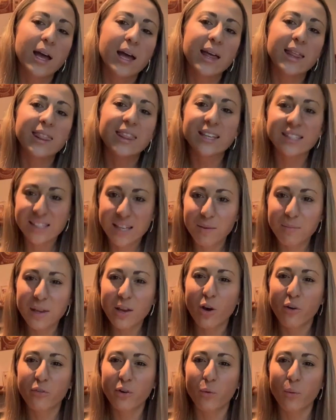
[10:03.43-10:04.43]
this can
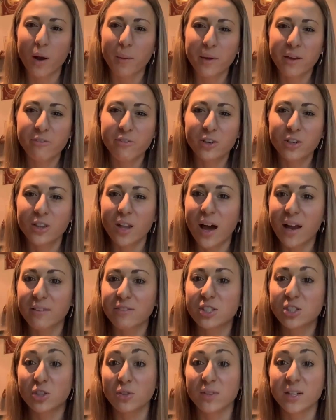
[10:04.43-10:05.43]
be overwhelming for a lot of
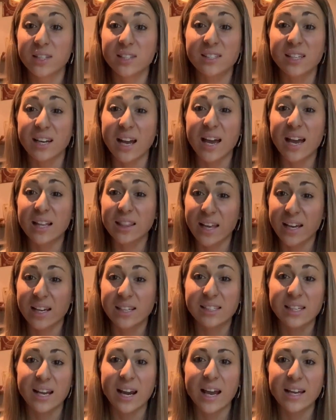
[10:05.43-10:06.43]
students. And like I
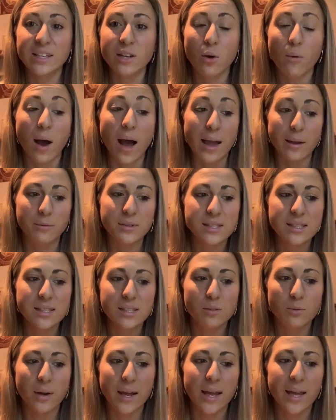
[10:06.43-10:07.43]
said, I know I was
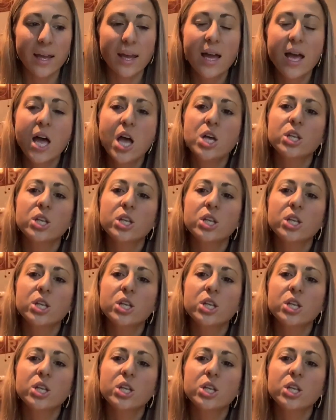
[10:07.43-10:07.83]
this way.